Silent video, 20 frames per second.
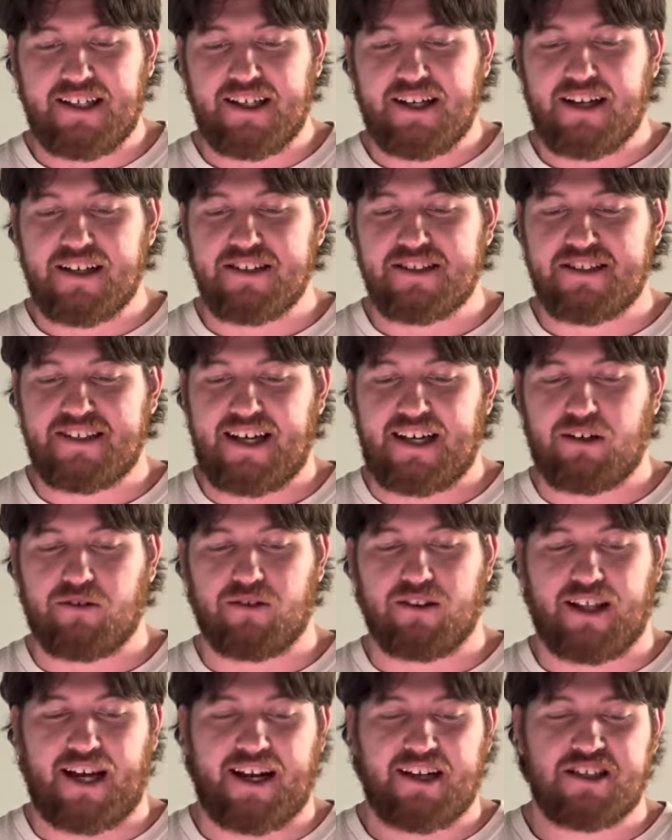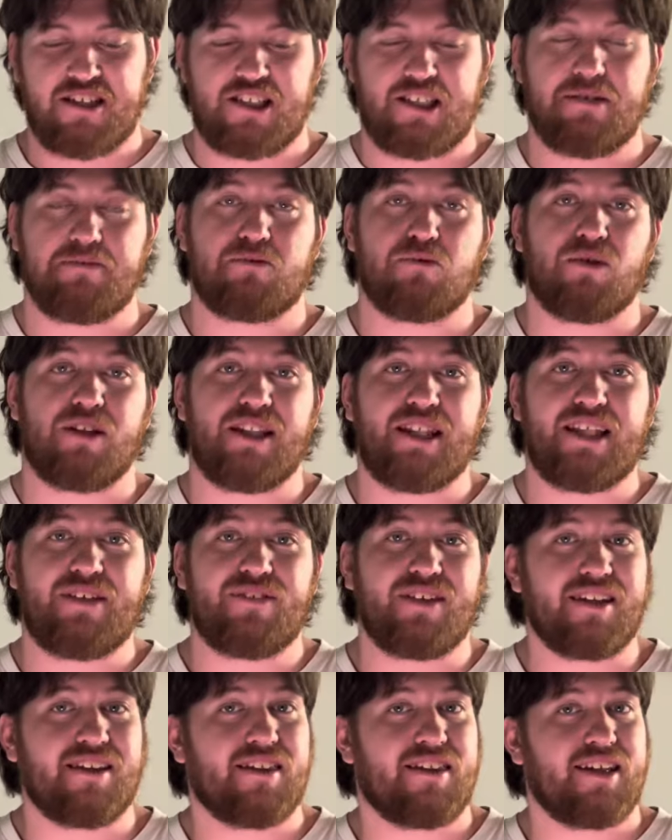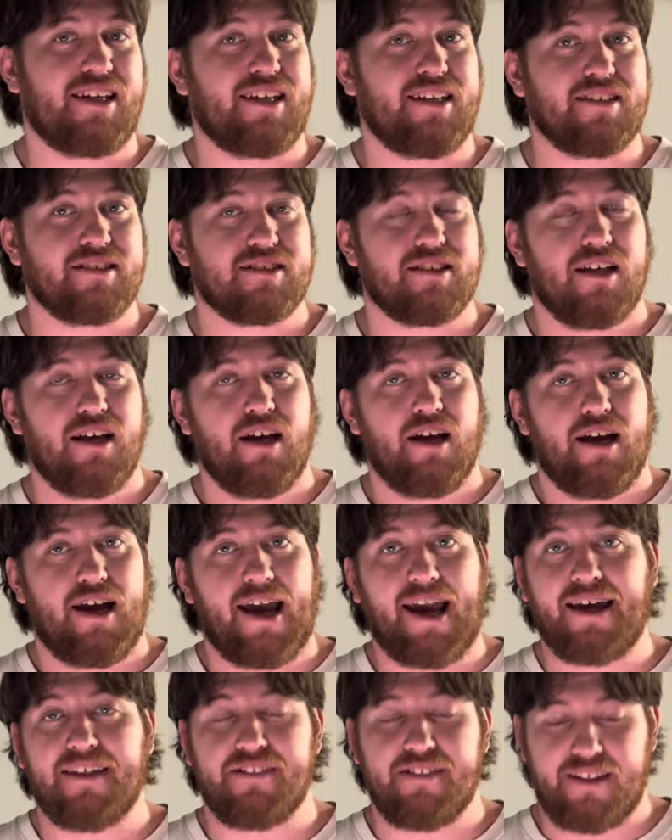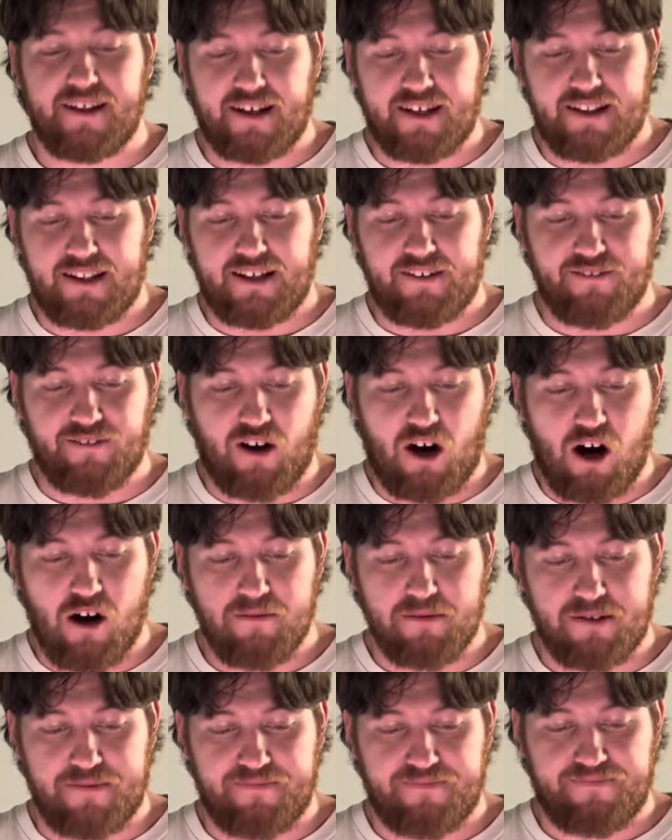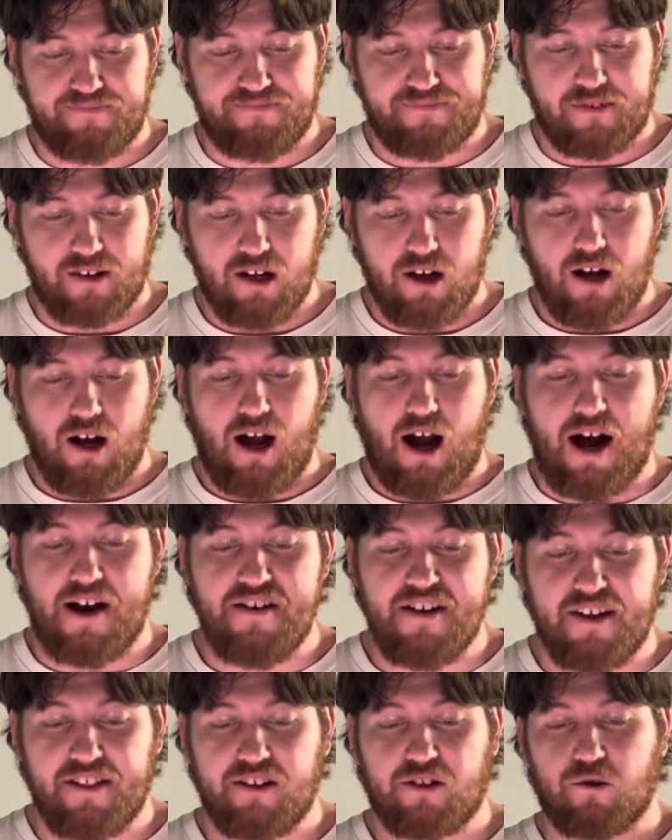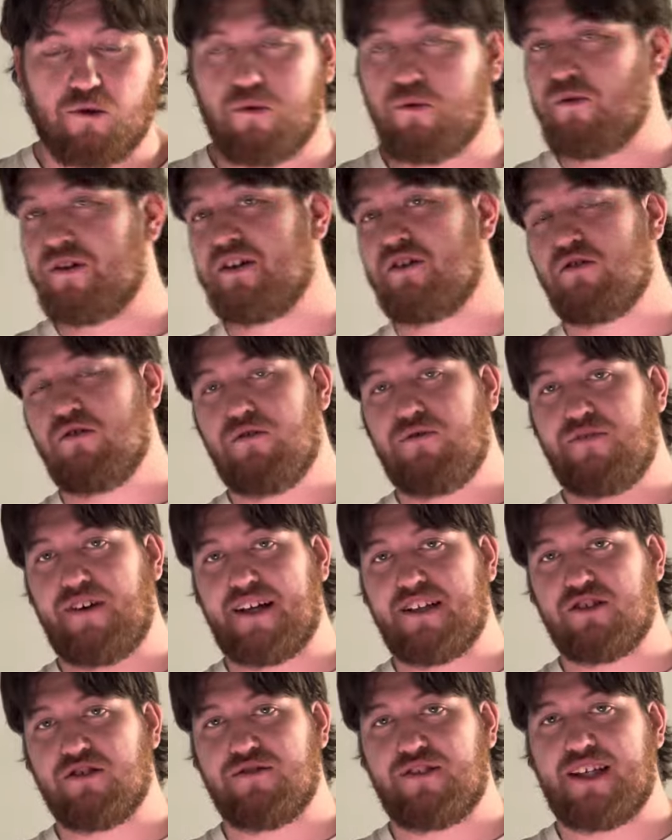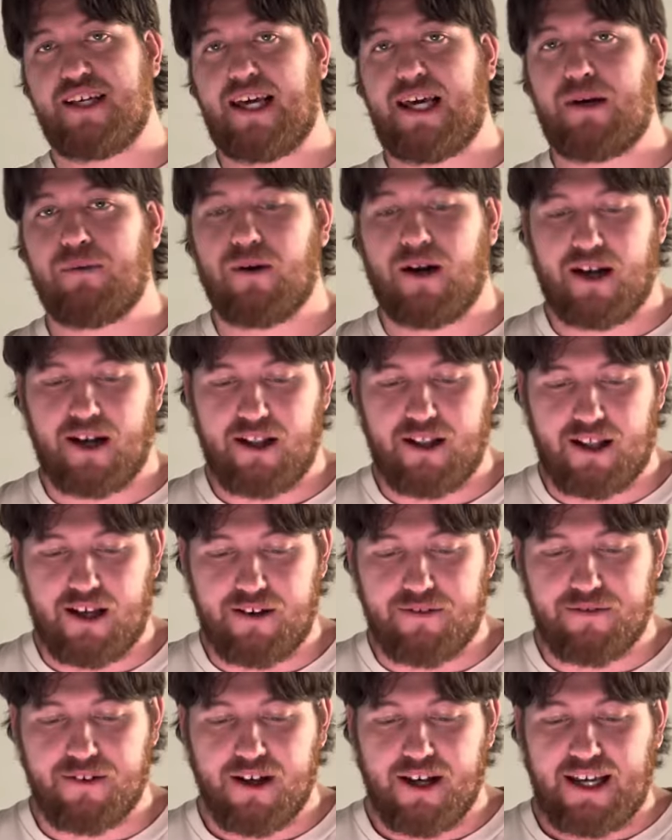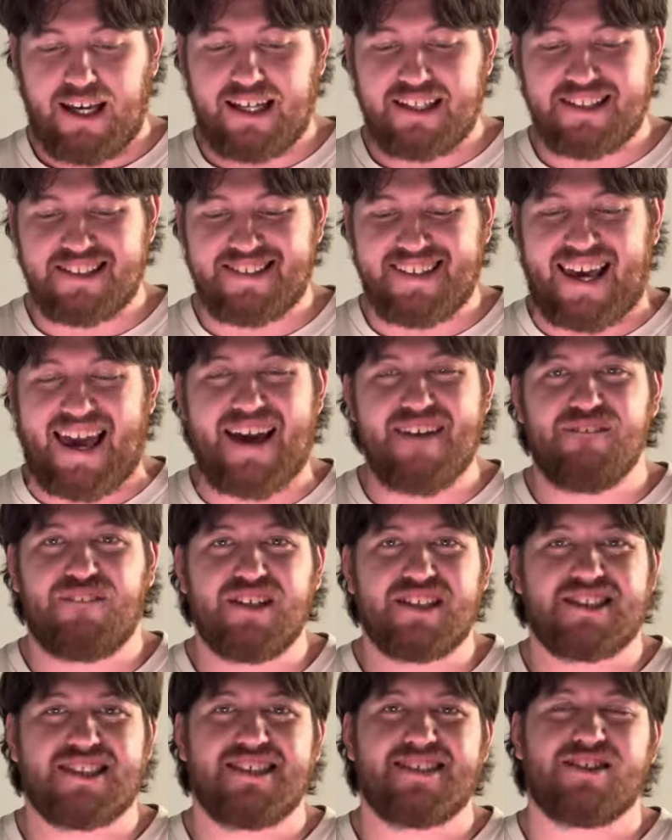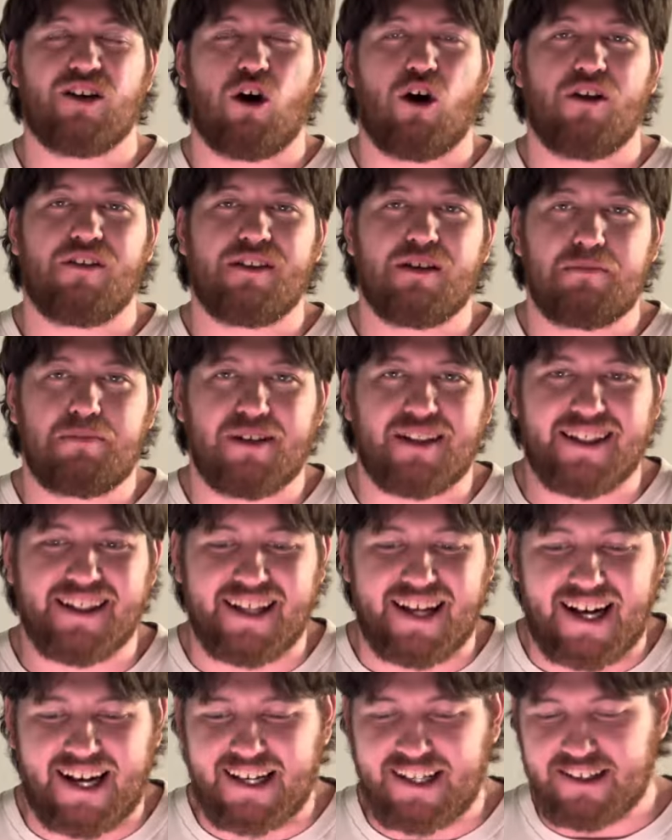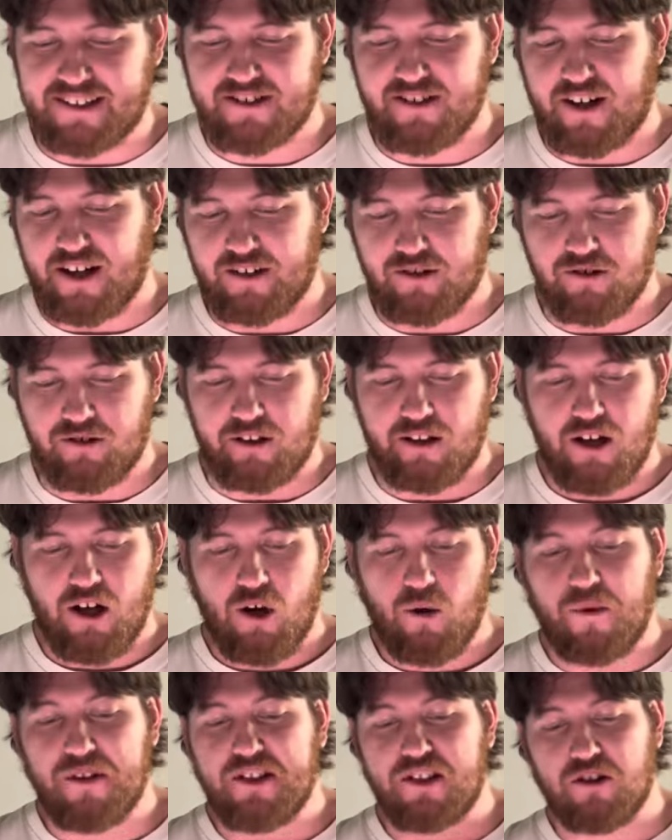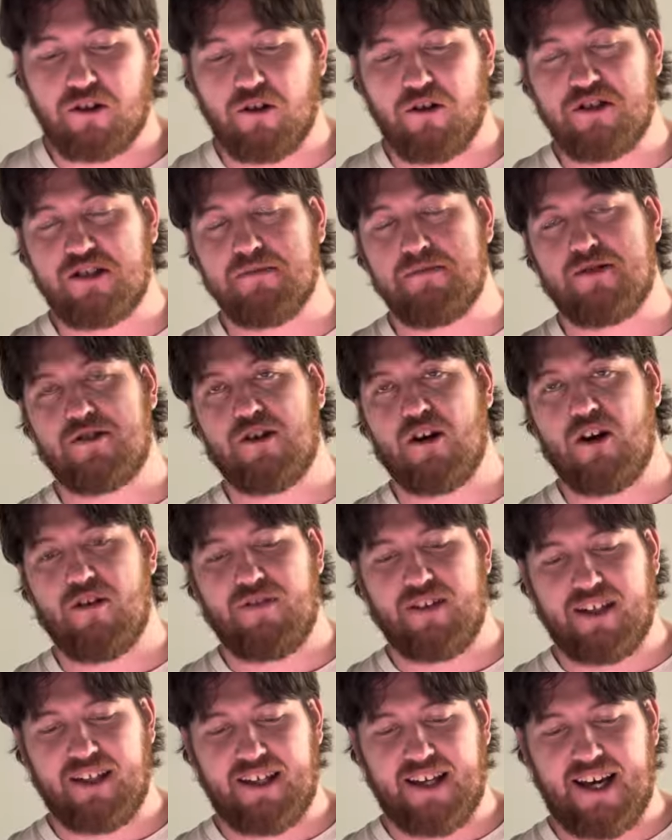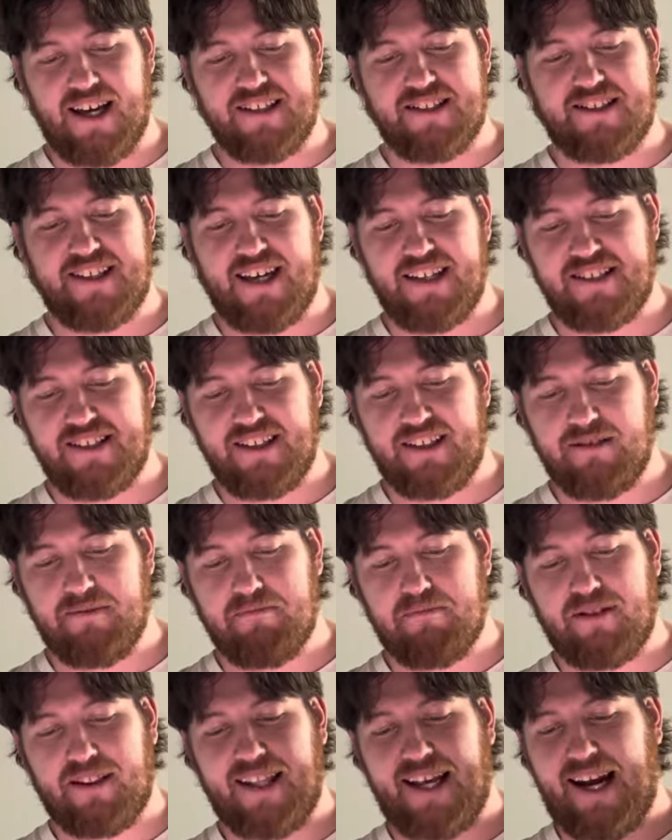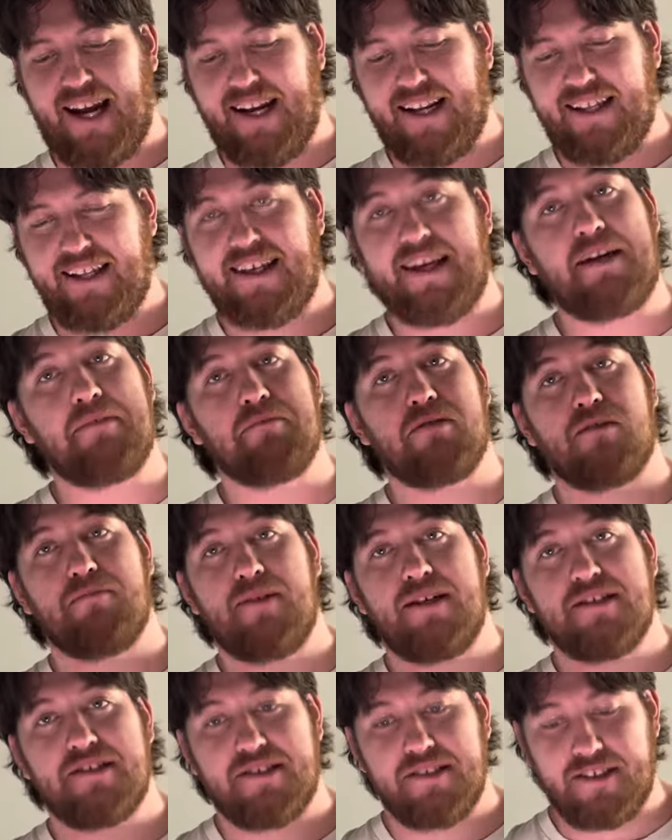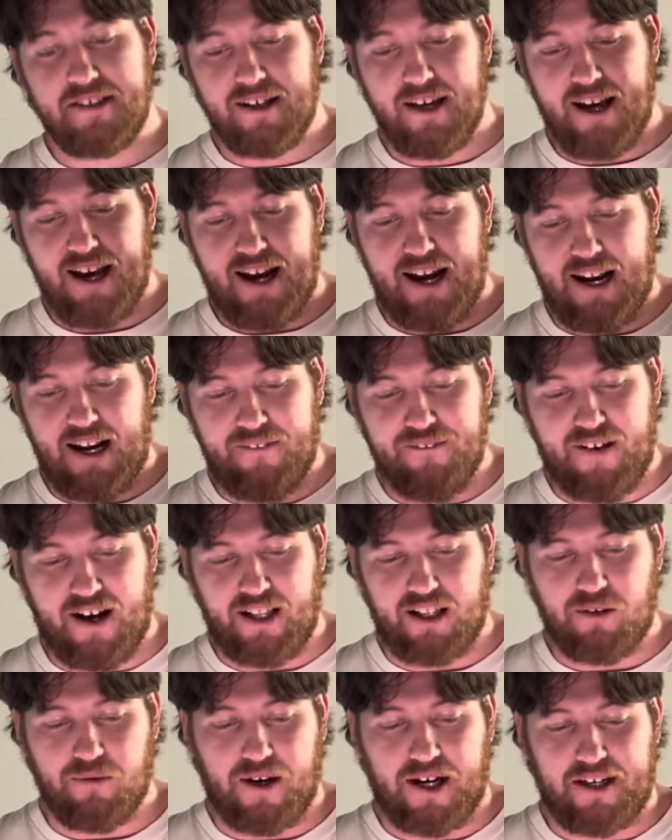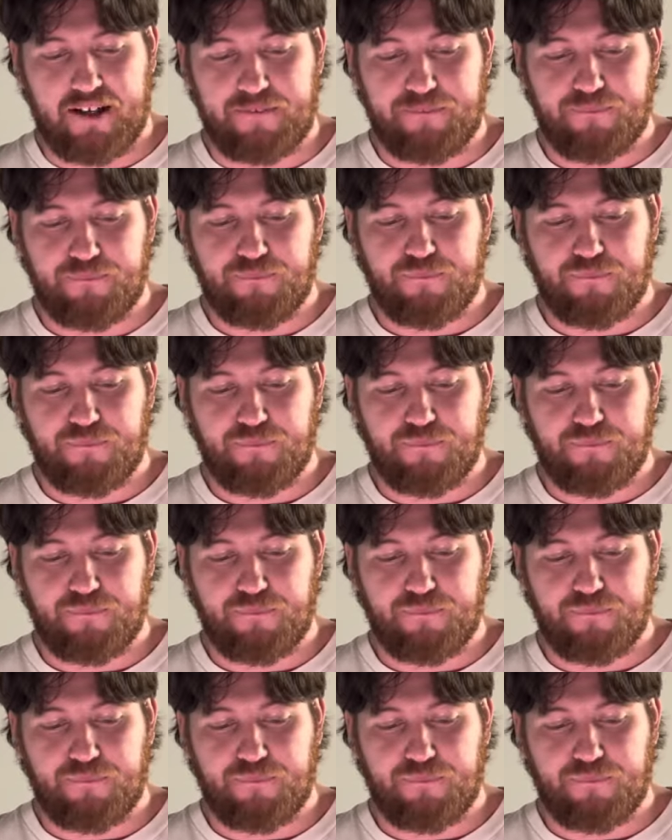in understanding relationships with living things and the environment. Another critical feature of the EYLF is its emphasis on the planning cycle, which includes observing, assessing, planning, implementing, and evaluating.